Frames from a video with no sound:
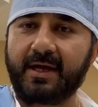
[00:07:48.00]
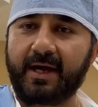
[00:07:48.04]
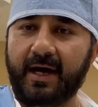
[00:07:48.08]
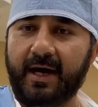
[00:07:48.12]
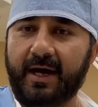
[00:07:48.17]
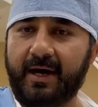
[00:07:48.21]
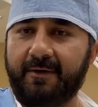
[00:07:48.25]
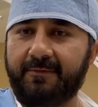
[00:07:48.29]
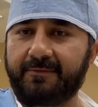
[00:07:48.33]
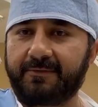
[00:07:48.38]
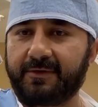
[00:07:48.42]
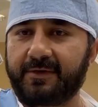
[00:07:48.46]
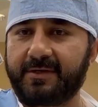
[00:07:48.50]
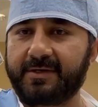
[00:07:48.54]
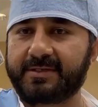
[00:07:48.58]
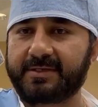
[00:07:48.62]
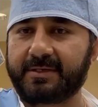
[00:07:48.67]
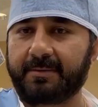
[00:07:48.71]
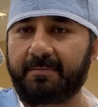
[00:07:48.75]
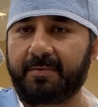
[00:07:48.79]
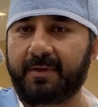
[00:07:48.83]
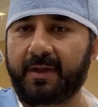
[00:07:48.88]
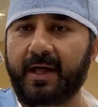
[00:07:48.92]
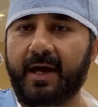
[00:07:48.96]
after it's
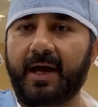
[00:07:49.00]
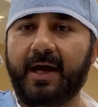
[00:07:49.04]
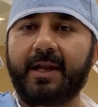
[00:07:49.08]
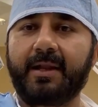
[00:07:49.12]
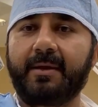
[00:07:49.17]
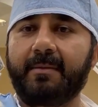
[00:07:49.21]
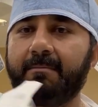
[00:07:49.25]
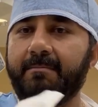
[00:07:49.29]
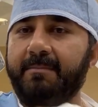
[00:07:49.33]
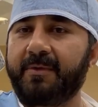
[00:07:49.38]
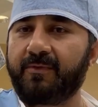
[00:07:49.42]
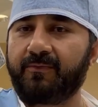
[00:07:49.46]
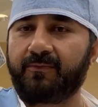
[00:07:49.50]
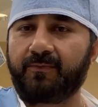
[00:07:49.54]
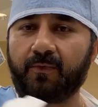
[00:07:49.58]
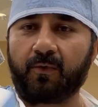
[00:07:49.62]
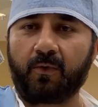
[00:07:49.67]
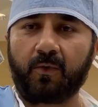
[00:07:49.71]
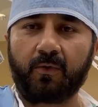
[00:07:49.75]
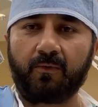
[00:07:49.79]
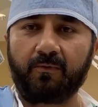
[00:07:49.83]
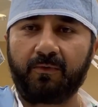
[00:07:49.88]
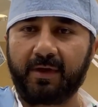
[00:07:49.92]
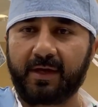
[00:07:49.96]
applied
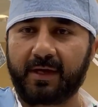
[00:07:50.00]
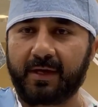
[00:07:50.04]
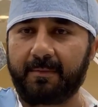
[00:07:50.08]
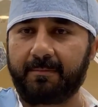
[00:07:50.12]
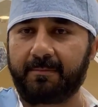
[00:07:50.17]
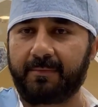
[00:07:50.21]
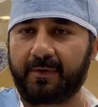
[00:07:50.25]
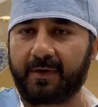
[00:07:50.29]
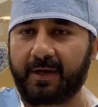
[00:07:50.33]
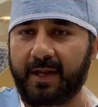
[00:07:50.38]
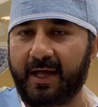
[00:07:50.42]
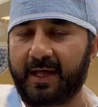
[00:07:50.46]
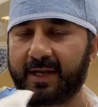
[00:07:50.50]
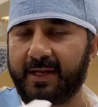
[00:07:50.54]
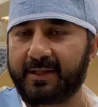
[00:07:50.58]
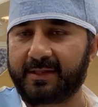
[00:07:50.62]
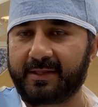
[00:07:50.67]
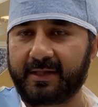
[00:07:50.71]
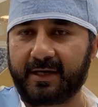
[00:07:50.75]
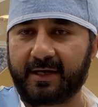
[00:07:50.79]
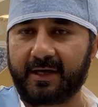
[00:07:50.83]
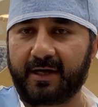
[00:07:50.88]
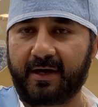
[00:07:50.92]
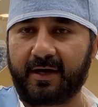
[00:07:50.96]
before we can put
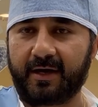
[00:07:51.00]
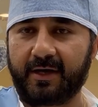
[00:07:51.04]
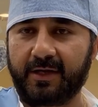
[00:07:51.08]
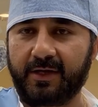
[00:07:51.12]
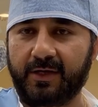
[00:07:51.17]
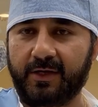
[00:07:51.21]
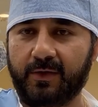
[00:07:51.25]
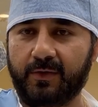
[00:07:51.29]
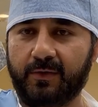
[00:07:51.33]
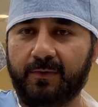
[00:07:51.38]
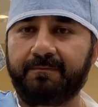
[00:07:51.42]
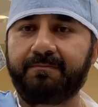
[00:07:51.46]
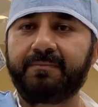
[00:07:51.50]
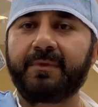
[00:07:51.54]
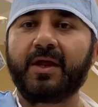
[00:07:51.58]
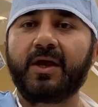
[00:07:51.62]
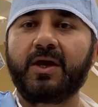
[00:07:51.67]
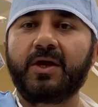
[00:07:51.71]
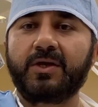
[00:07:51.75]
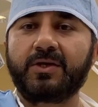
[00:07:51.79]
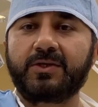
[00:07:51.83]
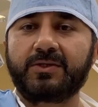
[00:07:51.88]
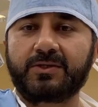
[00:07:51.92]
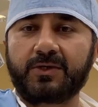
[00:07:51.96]
anything on you.
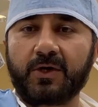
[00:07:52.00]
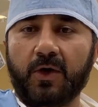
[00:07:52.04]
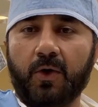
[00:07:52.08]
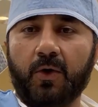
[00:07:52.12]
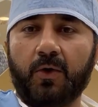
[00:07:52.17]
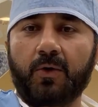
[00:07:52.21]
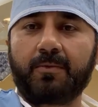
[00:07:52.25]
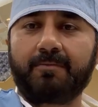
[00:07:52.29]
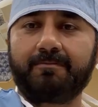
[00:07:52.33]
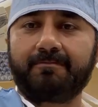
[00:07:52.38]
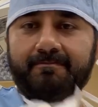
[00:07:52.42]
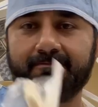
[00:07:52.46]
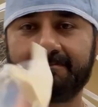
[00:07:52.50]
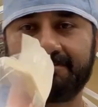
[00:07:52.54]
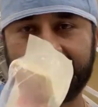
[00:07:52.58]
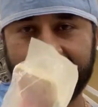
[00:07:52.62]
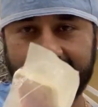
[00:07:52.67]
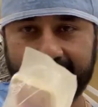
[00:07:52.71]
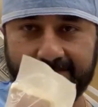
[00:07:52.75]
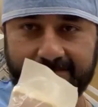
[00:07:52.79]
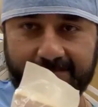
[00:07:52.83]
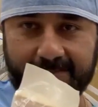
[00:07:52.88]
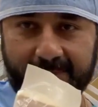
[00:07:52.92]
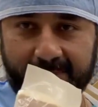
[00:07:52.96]
So
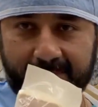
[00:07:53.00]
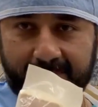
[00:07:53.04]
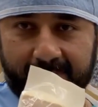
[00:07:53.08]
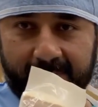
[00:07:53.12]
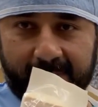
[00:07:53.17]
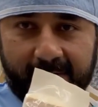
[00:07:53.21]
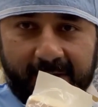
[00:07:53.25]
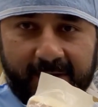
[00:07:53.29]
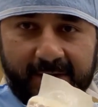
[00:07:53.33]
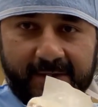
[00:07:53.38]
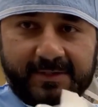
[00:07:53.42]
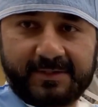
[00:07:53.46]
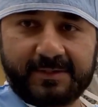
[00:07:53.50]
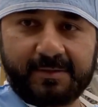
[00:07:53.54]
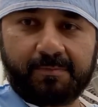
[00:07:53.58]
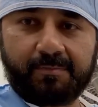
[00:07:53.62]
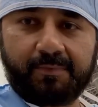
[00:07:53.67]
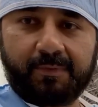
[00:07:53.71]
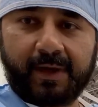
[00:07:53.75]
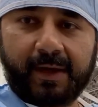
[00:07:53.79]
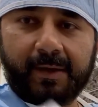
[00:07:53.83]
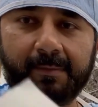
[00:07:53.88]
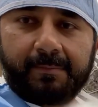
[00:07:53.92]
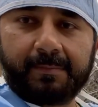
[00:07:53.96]
here is the
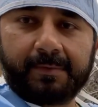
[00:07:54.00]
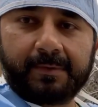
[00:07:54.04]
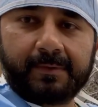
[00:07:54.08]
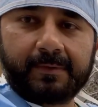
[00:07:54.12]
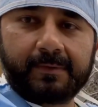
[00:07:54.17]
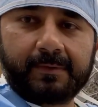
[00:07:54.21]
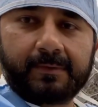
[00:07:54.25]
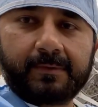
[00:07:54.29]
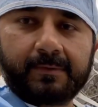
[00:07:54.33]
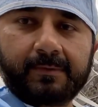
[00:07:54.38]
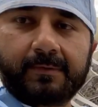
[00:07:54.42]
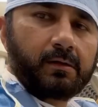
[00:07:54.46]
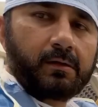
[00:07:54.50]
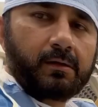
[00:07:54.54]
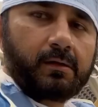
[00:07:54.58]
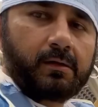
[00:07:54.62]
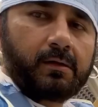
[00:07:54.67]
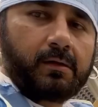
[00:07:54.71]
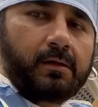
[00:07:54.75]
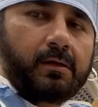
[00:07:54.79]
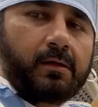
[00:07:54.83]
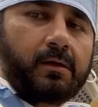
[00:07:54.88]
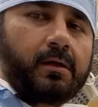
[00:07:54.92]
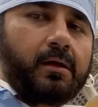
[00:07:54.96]
prep.
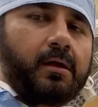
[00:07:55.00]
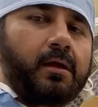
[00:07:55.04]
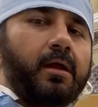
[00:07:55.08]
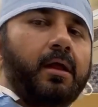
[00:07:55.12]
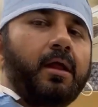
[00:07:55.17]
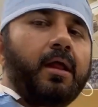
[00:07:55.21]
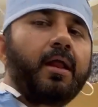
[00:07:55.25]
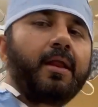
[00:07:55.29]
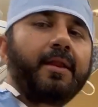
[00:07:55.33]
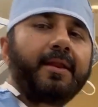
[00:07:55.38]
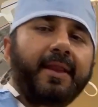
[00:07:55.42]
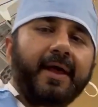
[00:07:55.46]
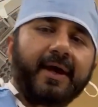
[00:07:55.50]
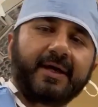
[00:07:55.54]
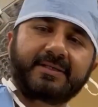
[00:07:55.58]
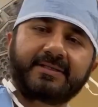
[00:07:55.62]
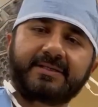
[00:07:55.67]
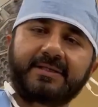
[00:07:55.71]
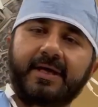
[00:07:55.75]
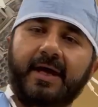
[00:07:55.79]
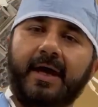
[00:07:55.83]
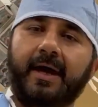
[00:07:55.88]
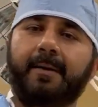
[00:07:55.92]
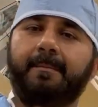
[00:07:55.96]
Next
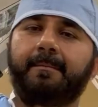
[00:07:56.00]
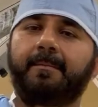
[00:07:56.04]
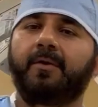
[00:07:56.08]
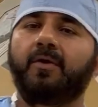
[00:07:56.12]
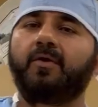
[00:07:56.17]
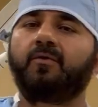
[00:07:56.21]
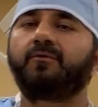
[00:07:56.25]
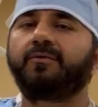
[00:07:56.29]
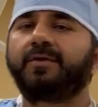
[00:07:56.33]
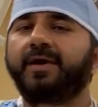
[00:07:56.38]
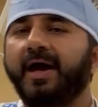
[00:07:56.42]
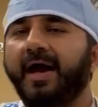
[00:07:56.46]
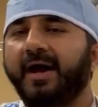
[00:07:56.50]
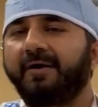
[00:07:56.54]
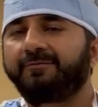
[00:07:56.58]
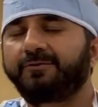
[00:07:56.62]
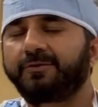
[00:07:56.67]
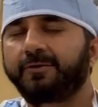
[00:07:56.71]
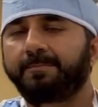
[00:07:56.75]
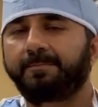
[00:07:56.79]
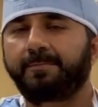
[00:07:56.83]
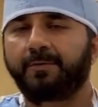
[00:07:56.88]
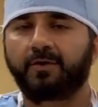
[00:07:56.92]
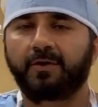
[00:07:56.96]
step, we have
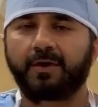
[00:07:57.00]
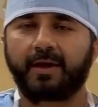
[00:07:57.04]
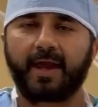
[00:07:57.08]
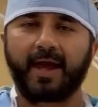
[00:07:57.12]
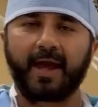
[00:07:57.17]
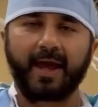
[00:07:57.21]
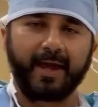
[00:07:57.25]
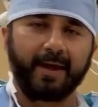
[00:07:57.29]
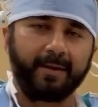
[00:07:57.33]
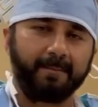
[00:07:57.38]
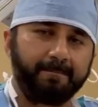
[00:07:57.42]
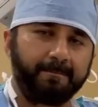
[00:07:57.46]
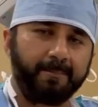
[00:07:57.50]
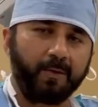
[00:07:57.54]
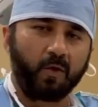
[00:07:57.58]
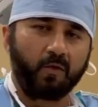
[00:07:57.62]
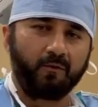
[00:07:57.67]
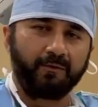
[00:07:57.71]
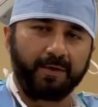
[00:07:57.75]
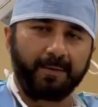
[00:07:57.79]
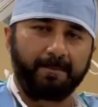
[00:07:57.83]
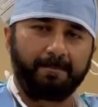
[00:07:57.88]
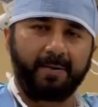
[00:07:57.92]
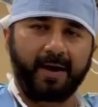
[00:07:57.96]
to put a
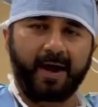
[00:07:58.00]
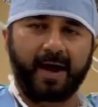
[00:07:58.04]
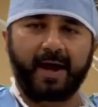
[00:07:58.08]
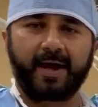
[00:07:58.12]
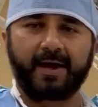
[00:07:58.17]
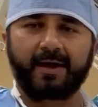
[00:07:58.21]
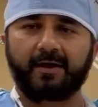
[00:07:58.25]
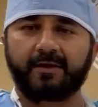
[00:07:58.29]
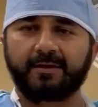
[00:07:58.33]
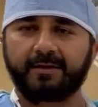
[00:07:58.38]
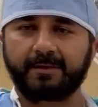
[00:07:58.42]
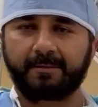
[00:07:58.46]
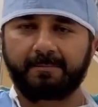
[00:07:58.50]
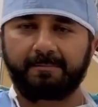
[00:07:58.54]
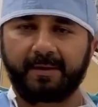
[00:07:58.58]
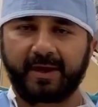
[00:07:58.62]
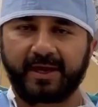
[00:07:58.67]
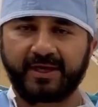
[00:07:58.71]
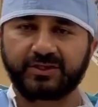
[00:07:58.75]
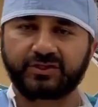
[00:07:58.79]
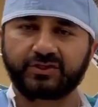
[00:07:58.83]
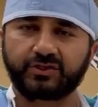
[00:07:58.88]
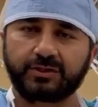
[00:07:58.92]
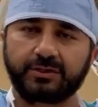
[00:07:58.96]
Bovie pad on the
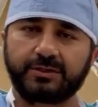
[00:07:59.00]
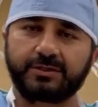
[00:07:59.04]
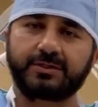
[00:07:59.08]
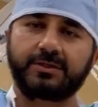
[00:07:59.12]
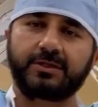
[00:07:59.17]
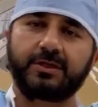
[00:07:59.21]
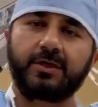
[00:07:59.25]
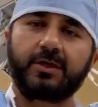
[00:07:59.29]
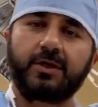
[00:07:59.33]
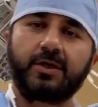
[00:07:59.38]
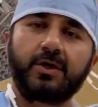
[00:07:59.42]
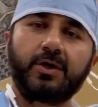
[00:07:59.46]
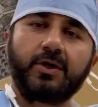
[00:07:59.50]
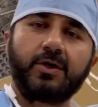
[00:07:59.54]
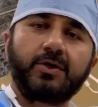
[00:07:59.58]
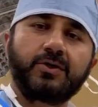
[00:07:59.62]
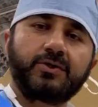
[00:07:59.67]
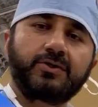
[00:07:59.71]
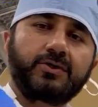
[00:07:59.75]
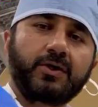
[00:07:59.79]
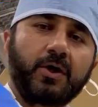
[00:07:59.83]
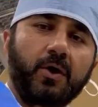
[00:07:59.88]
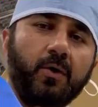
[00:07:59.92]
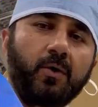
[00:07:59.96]
patient.
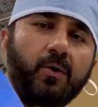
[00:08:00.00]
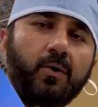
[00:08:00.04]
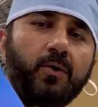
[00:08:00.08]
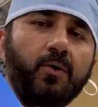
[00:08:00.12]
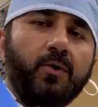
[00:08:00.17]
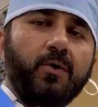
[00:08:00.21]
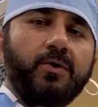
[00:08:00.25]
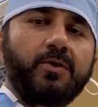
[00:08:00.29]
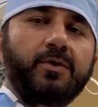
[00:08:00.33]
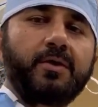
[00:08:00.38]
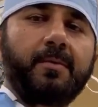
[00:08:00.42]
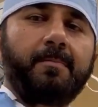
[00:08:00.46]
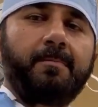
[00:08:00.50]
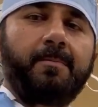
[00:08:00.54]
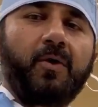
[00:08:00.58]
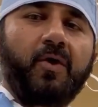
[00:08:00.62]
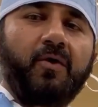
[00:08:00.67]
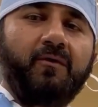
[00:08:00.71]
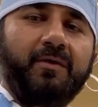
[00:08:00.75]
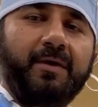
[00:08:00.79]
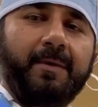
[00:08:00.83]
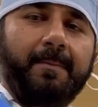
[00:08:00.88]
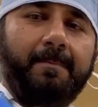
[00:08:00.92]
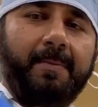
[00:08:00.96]
So the
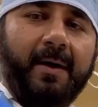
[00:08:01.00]
Bovie